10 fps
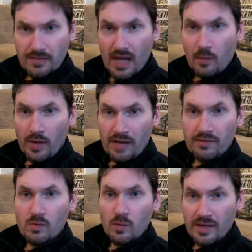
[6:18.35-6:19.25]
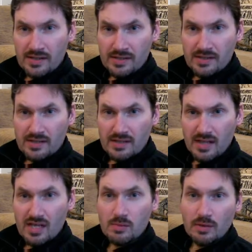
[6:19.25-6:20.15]
and whatever wins
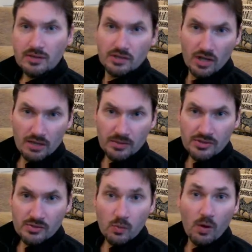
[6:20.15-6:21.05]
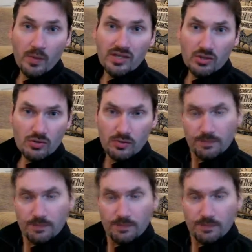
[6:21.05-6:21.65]
is what determines what we do.